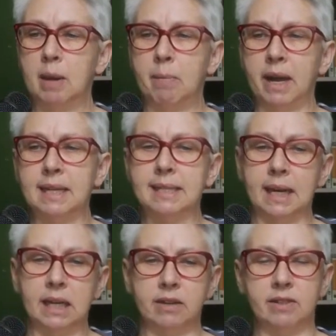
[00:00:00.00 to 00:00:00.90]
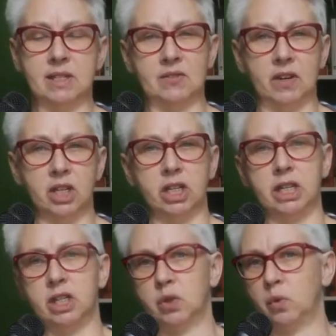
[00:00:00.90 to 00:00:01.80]
my executive
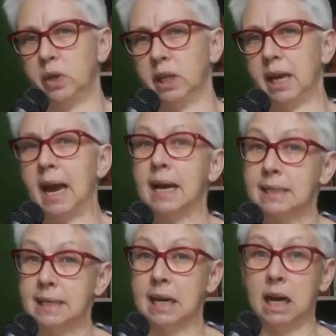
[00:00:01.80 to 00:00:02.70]
dysfunction is really acting